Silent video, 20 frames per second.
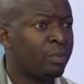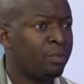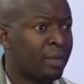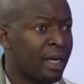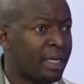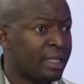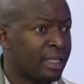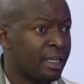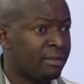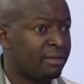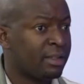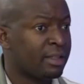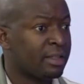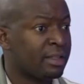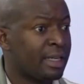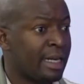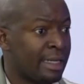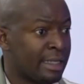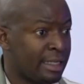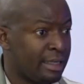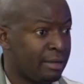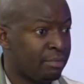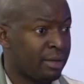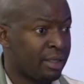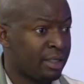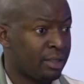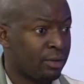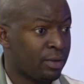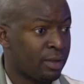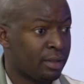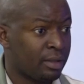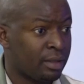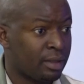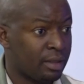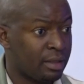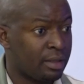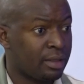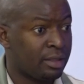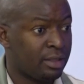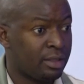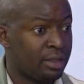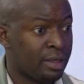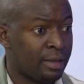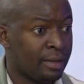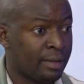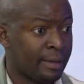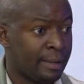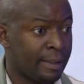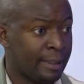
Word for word: We might have a slightly better one mm. this year.